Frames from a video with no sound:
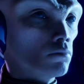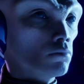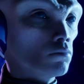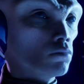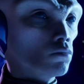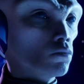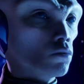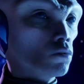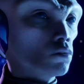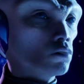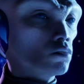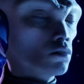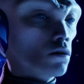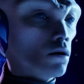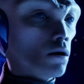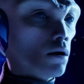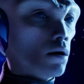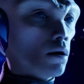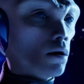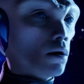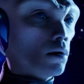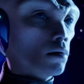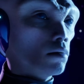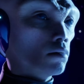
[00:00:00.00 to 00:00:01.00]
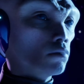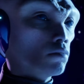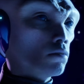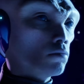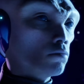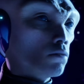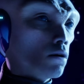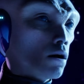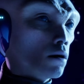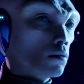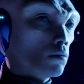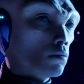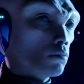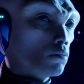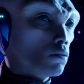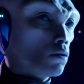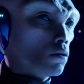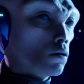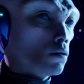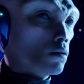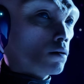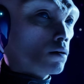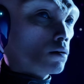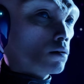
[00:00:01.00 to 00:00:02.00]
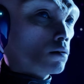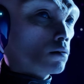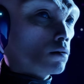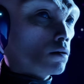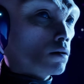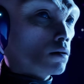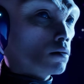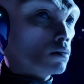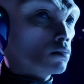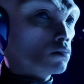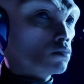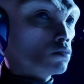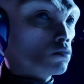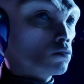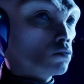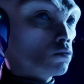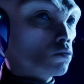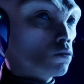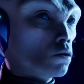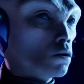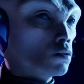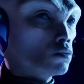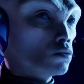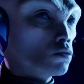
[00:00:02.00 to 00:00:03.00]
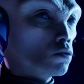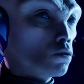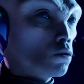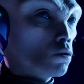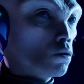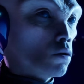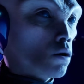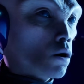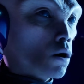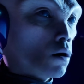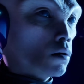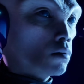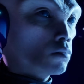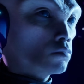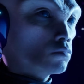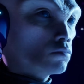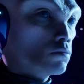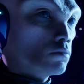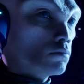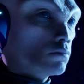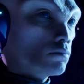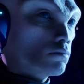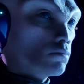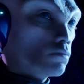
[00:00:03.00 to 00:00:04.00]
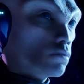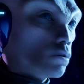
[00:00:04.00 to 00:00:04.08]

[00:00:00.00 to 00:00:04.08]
First is the probability of extraterrestrial life.